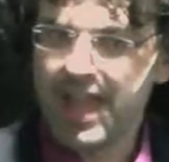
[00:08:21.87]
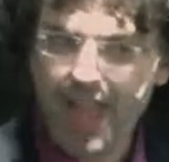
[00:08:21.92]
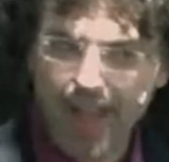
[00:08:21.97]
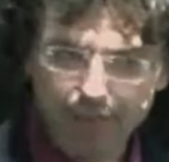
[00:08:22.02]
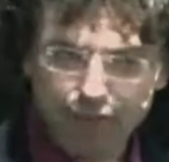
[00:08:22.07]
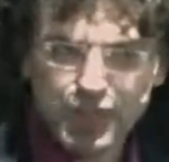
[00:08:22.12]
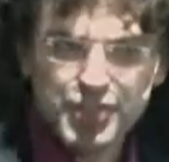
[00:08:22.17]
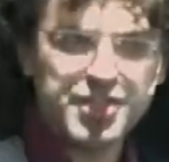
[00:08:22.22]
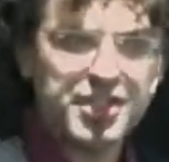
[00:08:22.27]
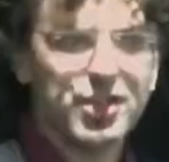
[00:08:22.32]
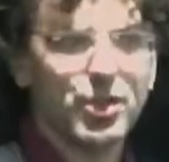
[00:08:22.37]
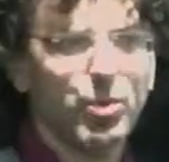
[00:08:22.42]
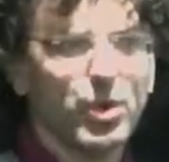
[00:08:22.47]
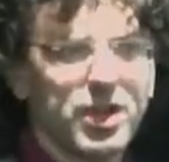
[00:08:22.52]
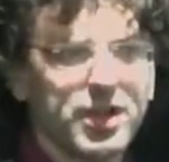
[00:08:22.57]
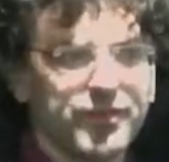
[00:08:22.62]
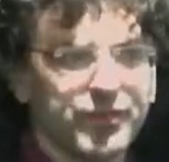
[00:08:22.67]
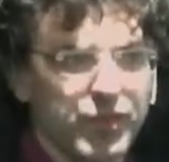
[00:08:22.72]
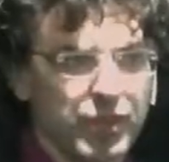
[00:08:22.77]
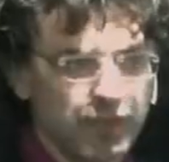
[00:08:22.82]
Every single
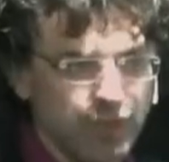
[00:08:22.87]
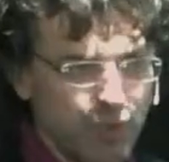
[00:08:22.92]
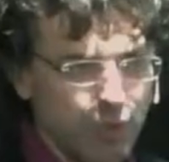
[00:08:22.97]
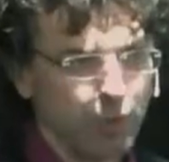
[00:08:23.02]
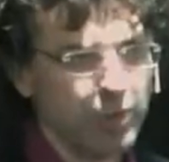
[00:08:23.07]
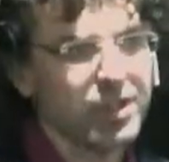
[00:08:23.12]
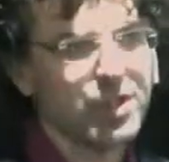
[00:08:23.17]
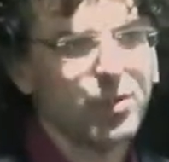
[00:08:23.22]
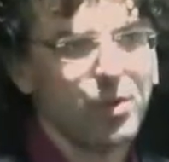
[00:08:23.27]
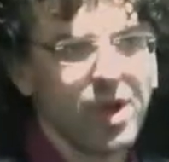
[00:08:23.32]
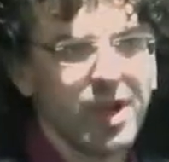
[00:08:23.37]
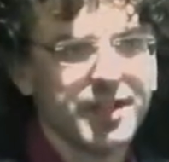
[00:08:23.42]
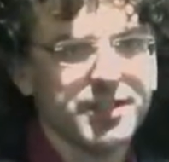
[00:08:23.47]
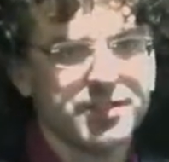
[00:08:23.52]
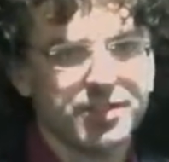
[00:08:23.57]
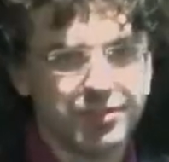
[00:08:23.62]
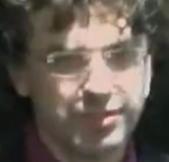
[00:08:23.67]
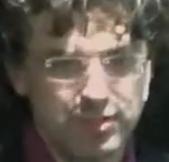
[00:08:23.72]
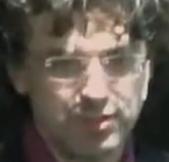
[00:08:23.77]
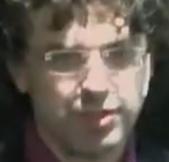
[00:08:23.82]
one of you, if you really
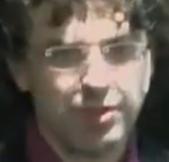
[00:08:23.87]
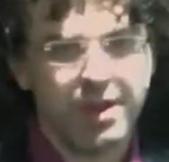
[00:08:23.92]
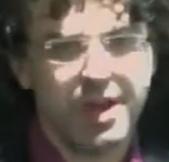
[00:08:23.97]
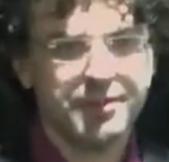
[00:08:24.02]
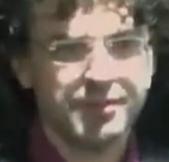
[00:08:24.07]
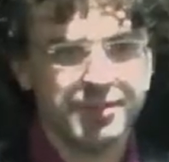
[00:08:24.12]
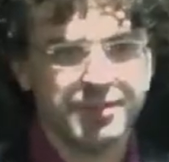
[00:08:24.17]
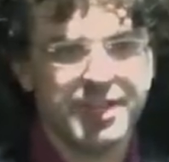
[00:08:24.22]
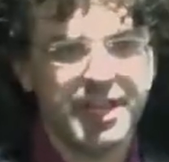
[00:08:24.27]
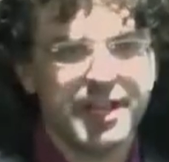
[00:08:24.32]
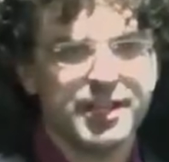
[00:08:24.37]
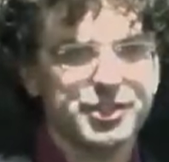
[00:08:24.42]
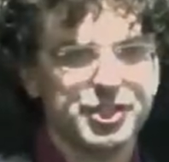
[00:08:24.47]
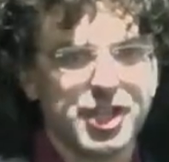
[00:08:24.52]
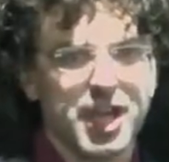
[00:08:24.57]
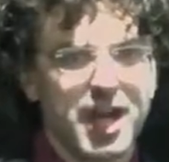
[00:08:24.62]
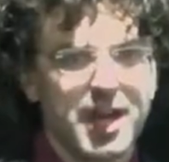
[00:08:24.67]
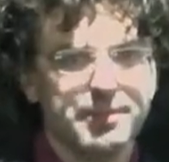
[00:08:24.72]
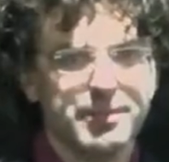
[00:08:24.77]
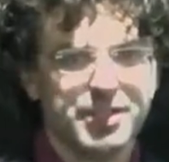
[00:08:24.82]
wanted to, you'd go out and you'd get a
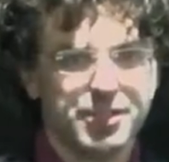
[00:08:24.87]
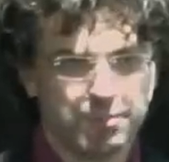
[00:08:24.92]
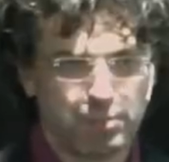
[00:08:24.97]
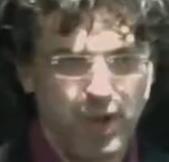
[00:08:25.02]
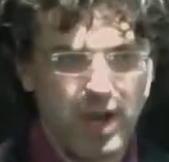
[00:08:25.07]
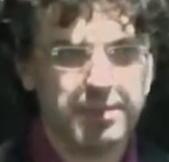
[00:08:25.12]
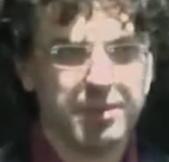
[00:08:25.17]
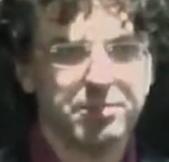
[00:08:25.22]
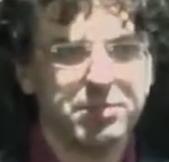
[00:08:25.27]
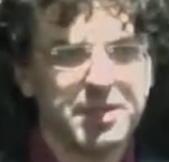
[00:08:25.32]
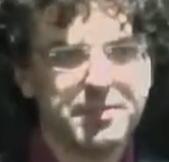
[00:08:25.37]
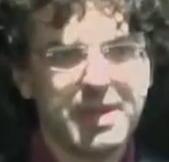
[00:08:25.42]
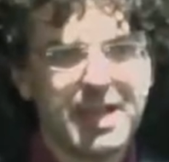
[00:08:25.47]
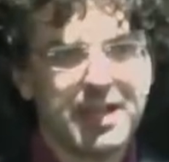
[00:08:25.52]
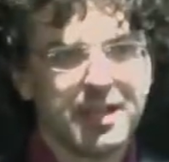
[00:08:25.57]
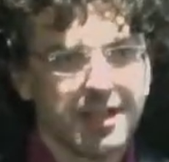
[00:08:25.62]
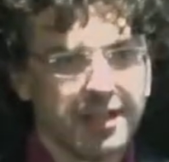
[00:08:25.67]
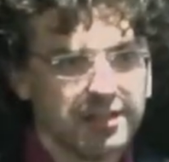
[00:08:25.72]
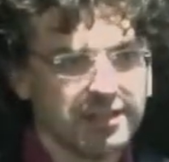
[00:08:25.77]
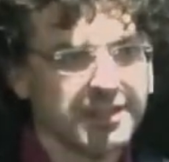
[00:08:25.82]
job, and you'd probably
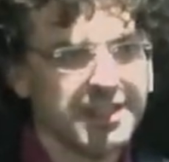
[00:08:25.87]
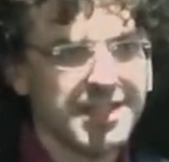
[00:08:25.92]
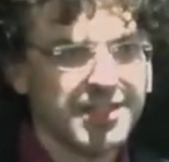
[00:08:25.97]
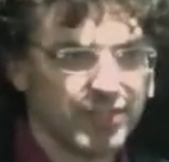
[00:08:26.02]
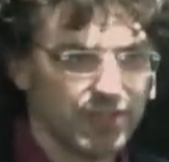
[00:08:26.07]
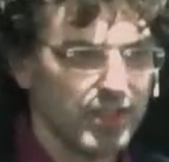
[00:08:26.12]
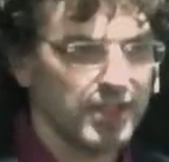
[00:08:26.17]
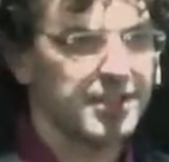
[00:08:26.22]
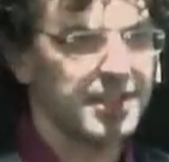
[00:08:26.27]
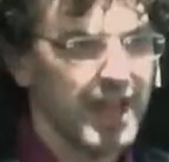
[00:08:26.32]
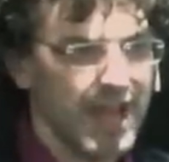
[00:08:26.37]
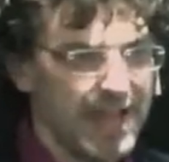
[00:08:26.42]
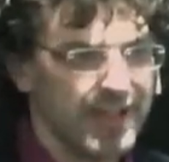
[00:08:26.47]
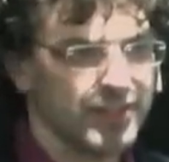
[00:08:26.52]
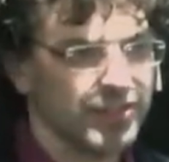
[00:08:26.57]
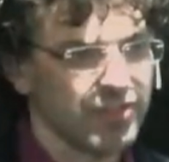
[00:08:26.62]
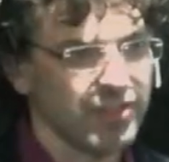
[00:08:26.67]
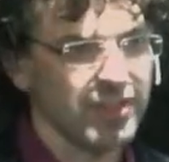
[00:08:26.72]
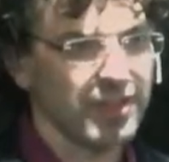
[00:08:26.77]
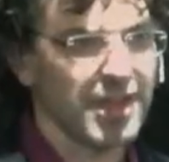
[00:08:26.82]
make at least a
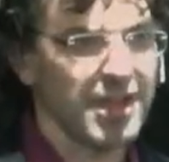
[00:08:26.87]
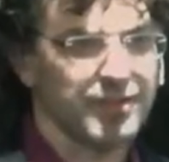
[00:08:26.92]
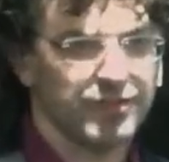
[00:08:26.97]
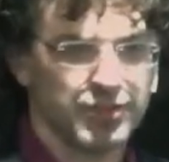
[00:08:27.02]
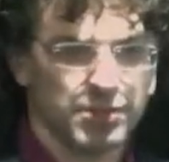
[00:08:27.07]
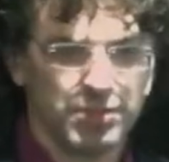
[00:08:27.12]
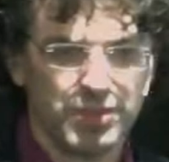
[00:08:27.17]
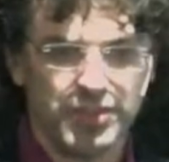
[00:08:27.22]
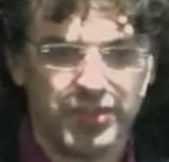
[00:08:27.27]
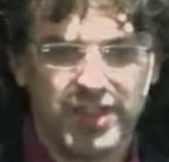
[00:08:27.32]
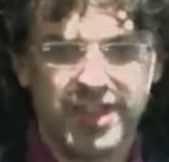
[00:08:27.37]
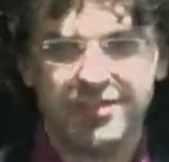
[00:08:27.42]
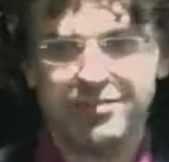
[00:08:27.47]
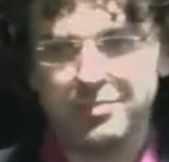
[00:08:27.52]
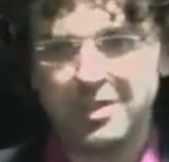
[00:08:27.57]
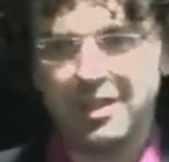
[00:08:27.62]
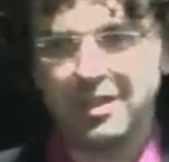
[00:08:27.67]
nice, comfortable, safe